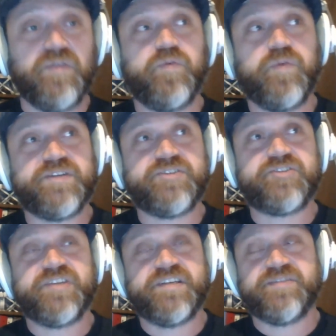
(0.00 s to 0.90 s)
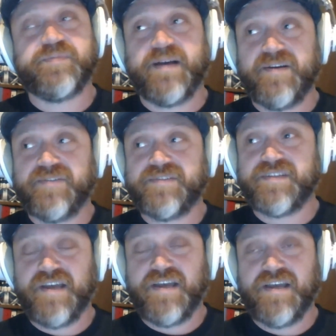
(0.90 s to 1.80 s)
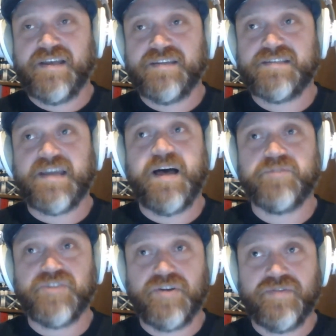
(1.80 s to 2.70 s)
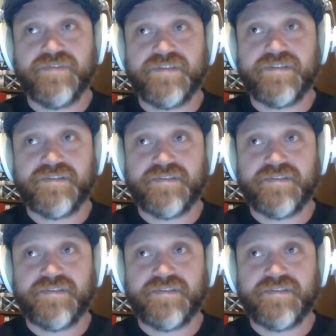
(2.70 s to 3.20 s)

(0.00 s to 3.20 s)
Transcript: which is about uh, Tom Jones